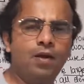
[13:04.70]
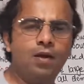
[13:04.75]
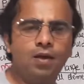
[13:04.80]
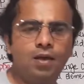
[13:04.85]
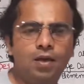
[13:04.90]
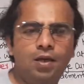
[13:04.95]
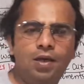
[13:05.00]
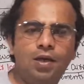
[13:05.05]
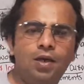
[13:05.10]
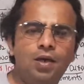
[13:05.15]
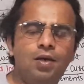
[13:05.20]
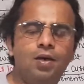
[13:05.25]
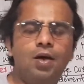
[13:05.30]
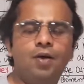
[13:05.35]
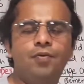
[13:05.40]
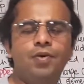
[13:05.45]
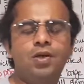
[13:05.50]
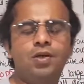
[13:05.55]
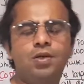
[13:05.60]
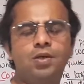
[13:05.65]

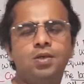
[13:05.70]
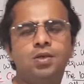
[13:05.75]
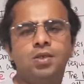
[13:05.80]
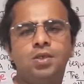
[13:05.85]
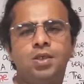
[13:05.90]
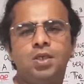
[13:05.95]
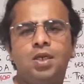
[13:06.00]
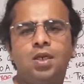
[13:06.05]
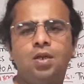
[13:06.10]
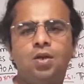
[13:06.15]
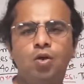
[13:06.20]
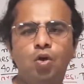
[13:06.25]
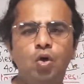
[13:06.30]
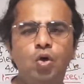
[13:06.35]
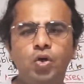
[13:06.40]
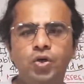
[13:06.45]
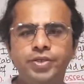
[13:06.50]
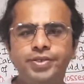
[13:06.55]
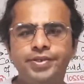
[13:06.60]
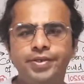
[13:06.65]
our
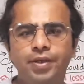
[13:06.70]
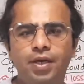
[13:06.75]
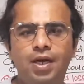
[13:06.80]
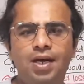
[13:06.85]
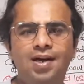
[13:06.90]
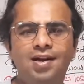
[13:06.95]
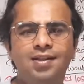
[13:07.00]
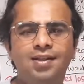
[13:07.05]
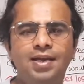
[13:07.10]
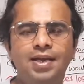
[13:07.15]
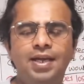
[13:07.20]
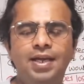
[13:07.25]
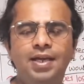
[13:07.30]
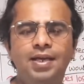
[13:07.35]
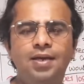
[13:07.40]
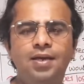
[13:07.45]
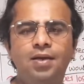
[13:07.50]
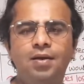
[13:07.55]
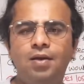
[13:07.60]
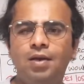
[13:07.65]
loads are the
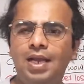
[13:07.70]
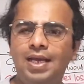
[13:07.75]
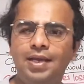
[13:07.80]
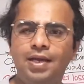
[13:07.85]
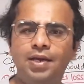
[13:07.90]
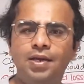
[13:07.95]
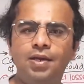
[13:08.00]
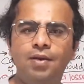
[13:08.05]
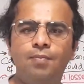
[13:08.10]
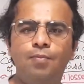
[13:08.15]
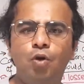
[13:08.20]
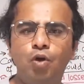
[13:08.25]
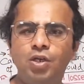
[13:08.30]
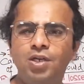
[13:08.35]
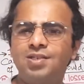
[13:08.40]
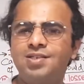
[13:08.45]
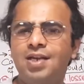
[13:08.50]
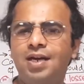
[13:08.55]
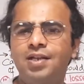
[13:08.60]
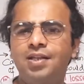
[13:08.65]
like in the
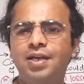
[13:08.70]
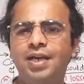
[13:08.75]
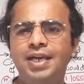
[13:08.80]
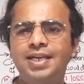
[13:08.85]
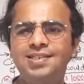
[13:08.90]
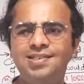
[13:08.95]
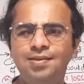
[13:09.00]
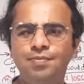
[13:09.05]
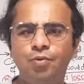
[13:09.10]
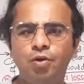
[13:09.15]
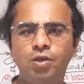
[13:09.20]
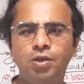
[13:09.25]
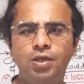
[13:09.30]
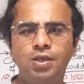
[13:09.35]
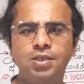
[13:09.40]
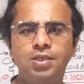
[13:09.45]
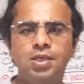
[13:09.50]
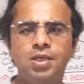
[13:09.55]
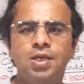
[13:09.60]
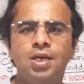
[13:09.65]
motors are the AC motors,